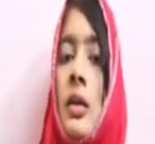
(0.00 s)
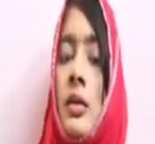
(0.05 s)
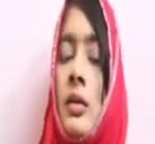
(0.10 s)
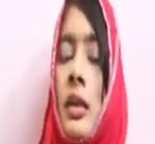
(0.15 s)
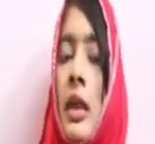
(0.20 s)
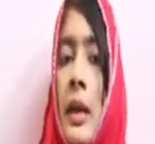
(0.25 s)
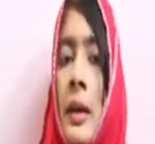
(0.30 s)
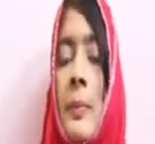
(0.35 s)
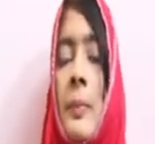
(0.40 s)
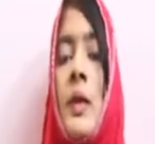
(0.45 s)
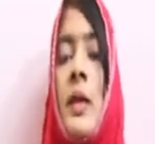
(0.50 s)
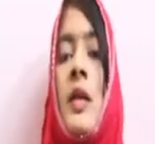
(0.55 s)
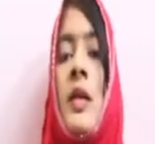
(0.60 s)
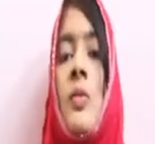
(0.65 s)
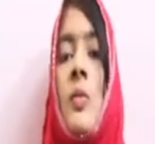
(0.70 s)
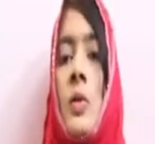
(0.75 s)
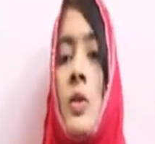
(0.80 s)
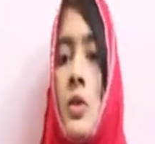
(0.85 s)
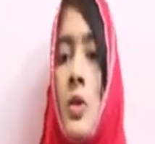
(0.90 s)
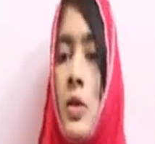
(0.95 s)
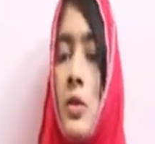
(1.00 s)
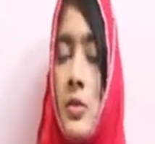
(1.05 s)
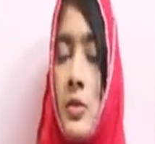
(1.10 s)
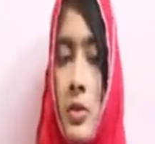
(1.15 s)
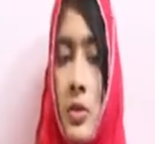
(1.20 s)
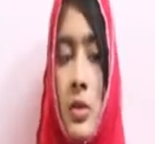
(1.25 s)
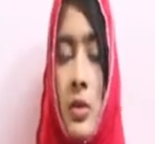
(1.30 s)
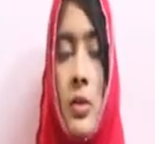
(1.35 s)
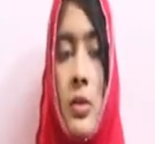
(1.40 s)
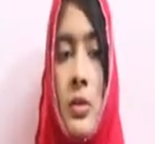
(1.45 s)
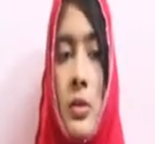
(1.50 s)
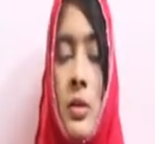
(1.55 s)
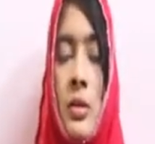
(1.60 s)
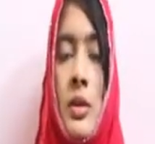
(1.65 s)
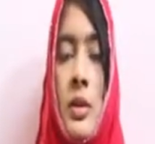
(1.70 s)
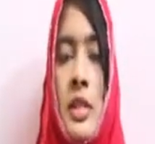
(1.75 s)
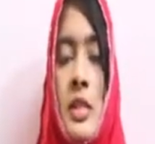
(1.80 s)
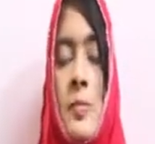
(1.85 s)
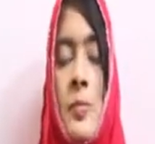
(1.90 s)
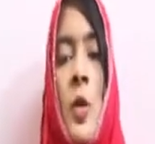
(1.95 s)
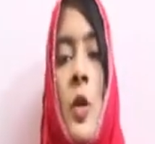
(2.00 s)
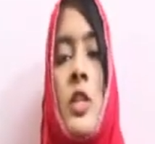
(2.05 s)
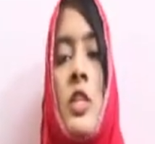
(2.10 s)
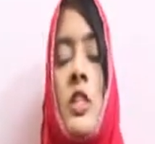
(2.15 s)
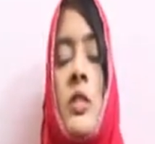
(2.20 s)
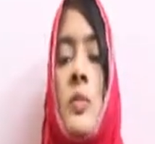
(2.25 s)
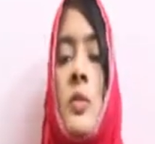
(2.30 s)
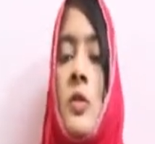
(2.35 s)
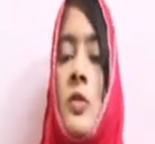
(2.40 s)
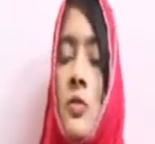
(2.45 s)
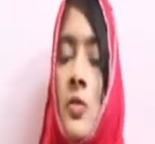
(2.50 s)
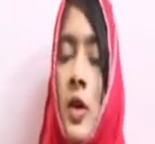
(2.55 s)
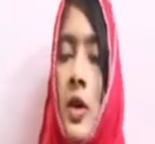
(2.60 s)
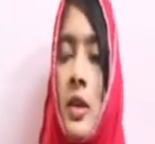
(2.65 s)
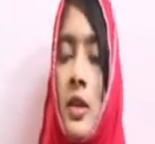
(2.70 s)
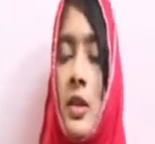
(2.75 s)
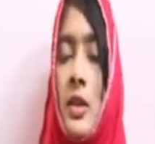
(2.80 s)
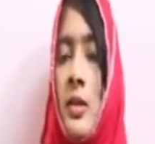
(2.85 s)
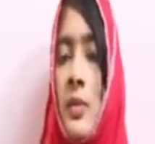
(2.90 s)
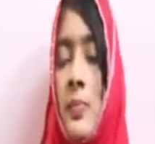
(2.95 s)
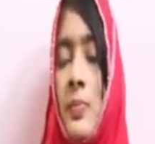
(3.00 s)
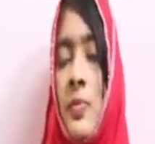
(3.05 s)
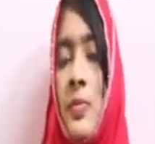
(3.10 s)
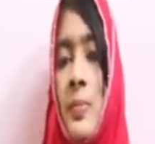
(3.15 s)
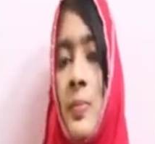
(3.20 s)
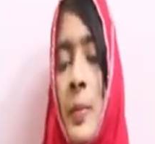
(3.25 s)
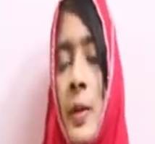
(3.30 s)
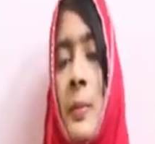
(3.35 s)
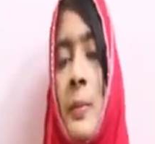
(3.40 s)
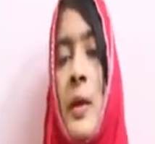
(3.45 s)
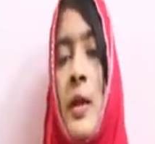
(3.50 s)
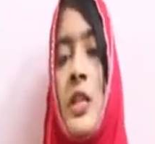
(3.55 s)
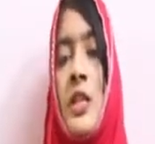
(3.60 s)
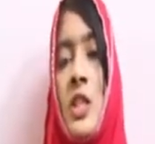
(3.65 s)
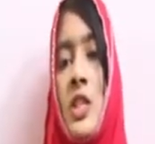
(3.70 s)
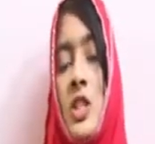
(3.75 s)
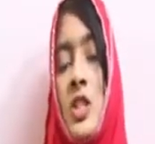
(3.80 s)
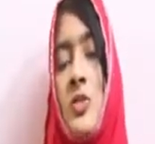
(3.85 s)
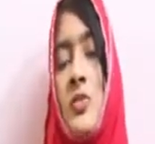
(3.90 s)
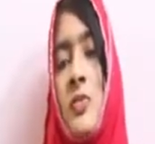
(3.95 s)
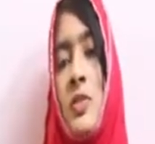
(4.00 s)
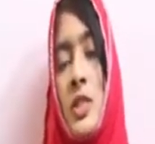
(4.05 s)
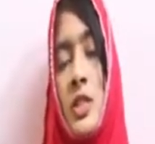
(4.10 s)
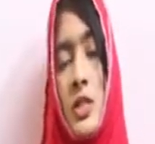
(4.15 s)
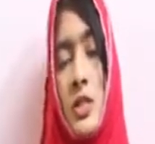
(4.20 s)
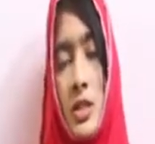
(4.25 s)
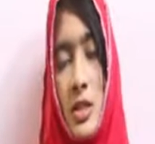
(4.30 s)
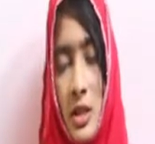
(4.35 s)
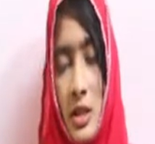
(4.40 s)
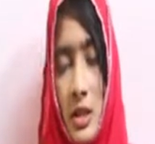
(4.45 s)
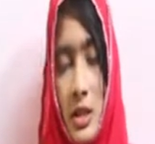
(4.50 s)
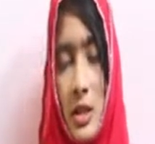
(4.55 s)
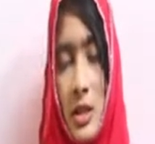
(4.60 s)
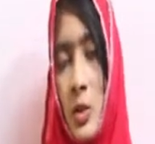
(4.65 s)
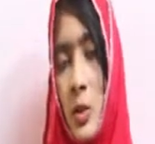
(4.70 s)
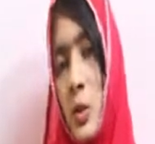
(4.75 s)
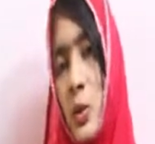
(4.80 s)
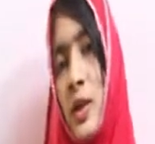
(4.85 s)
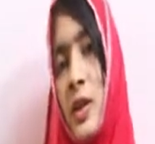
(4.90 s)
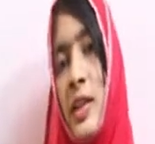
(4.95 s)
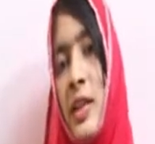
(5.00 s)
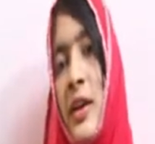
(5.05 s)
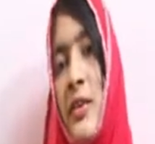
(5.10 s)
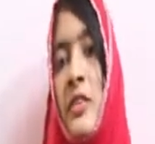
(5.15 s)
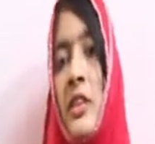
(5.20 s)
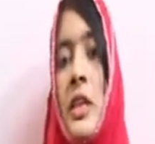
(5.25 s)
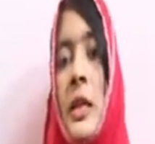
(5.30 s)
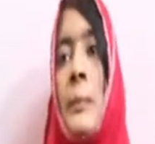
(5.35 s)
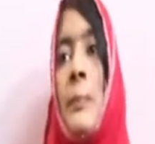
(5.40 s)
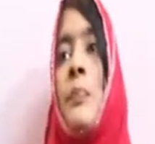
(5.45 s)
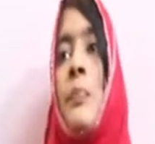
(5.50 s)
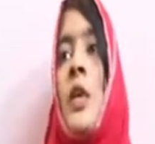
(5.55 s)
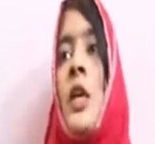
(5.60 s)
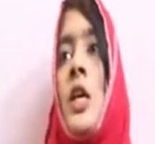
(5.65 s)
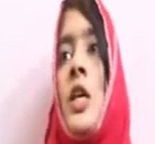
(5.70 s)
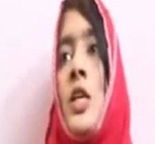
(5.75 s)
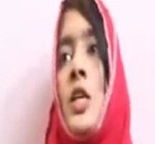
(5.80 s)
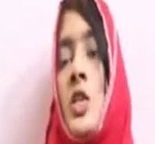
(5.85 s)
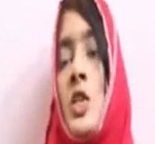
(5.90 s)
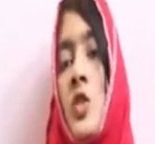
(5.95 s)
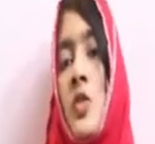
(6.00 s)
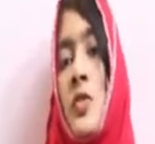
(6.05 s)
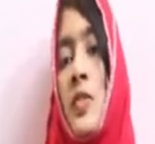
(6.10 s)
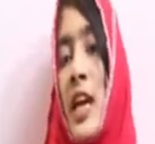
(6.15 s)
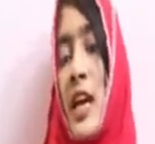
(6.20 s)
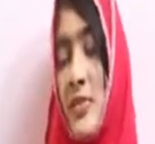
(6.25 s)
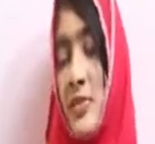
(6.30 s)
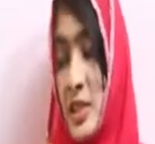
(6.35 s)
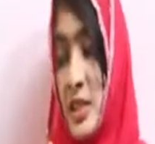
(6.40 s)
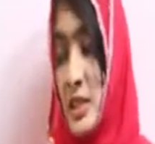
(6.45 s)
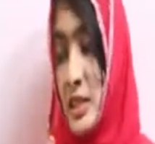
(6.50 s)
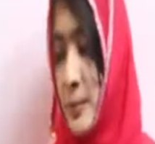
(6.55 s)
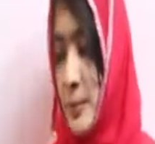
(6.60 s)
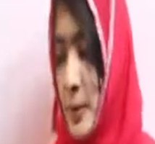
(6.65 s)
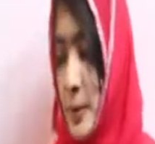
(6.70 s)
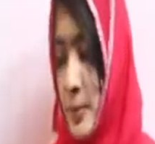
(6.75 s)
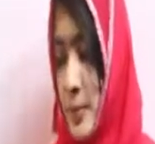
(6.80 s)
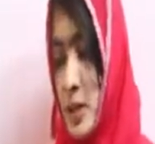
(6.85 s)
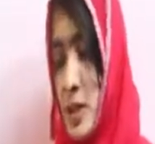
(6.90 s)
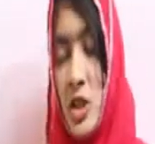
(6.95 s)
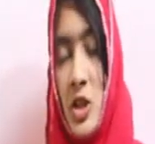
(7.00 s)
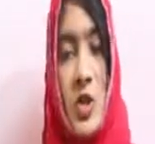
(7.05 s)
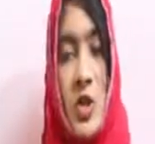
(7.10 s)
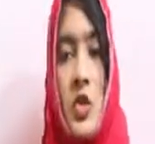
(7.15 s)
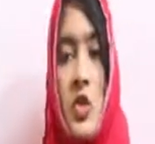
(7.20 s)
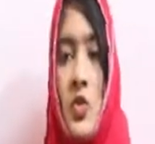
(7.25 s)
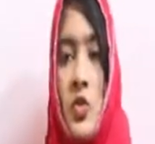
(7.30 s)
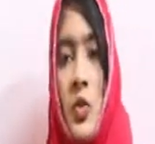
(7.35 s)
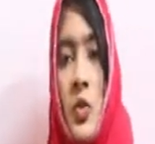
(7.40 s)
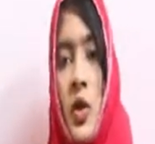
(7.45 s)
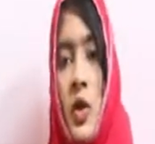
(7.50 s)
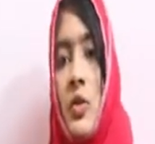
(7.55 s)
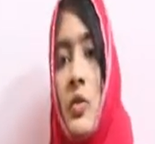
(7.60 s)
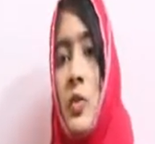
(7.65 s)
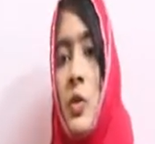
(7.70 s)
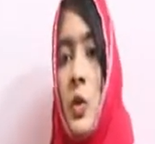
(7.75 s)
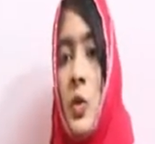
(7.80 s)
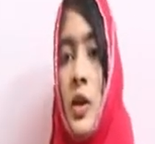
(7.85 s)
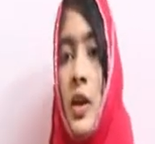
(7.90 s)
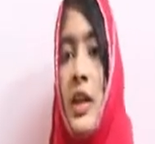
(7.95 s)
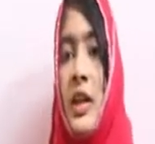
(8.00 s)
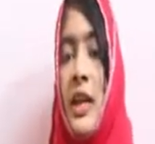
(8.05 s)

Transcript: therapy was also responsible for the pigmentation which is seen in the oral cavity. So we have seen the pigmentations of wall of the oral